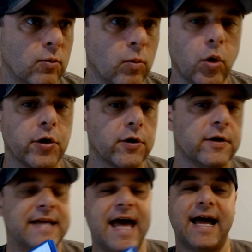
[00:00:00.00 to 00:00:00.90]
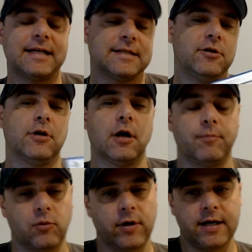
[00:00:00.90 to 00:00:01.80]
water attacks that you can
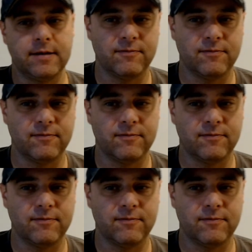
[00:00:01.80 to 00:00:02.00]
upgrade and